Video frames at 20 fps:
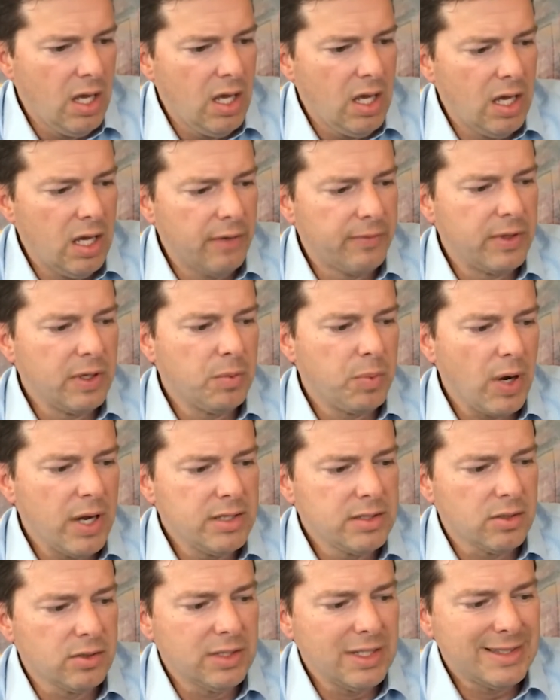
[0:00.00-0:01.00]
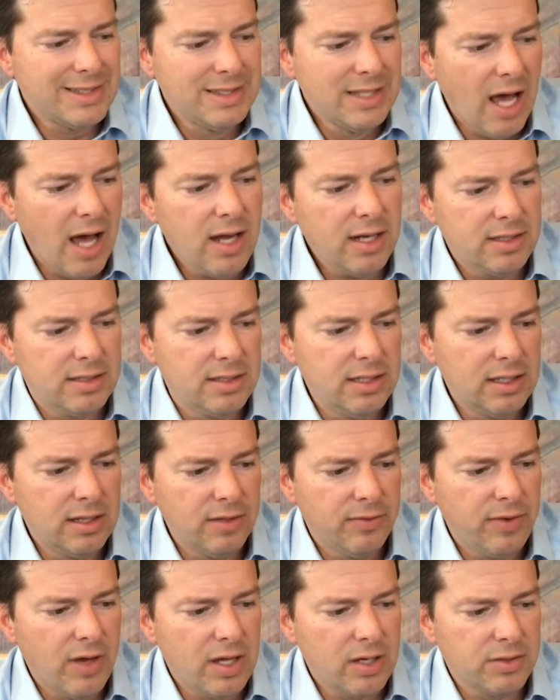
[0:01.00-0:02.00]
If the appraisal does not exceed the
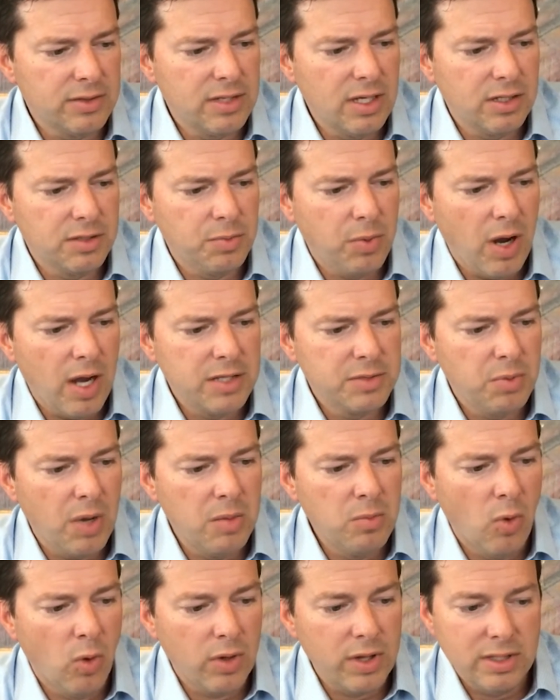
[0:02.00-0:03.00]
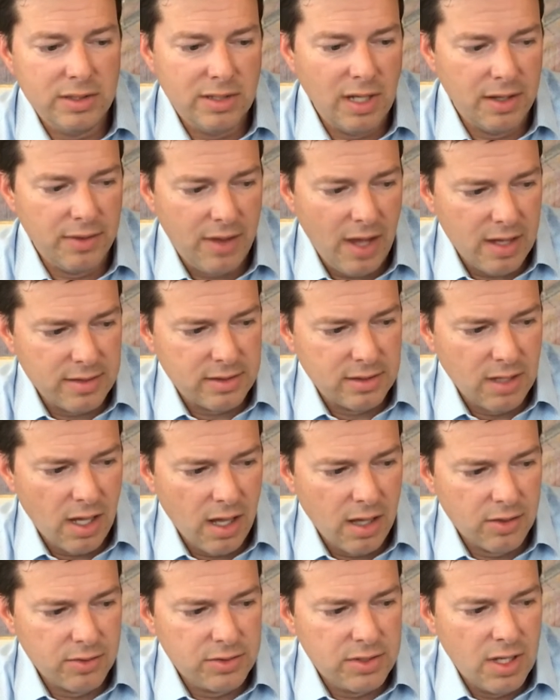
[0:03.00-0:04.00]
final sales price by more than
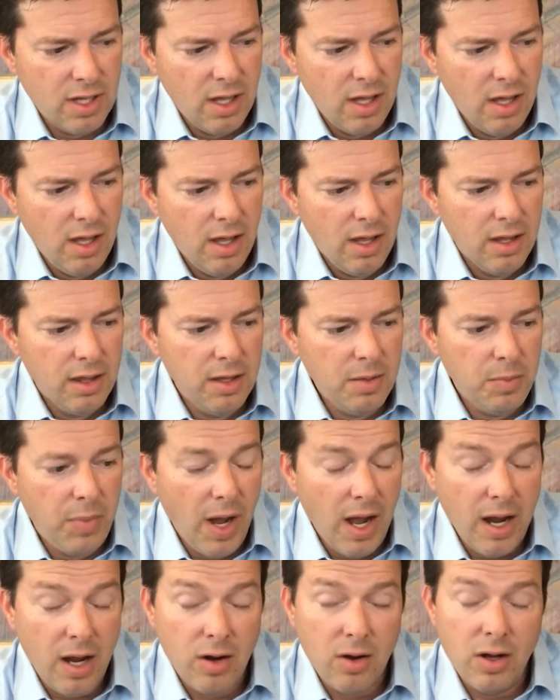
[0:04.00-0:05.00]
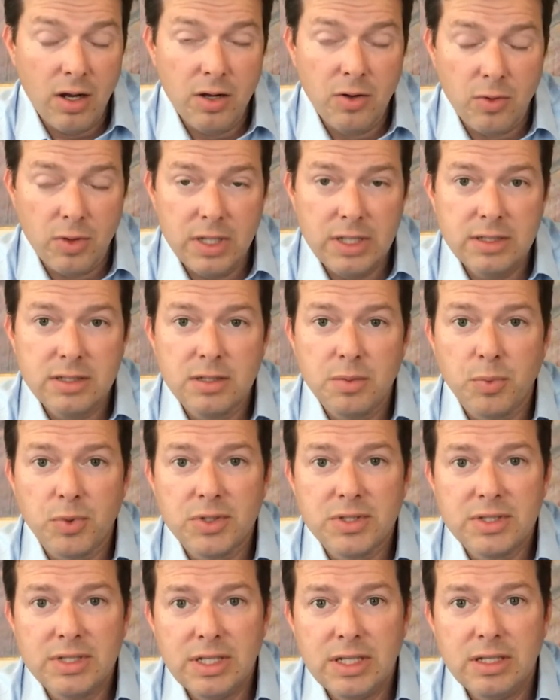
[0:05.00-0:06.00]
$10,000, the buyer agrees to
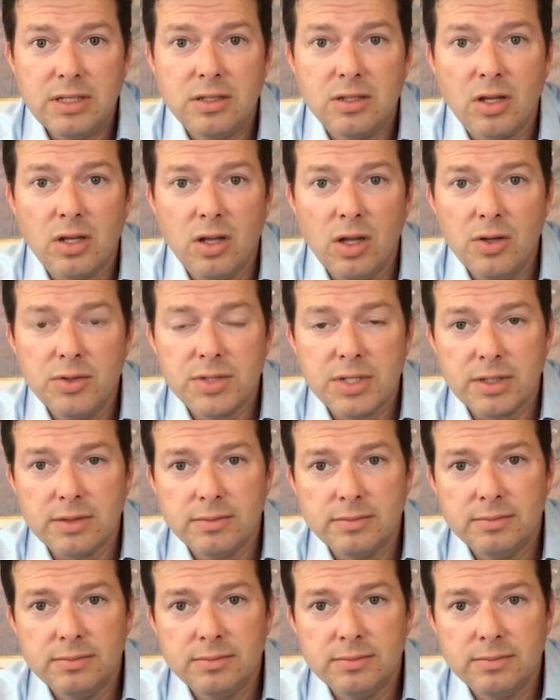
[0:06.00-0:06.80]
proceed to closing.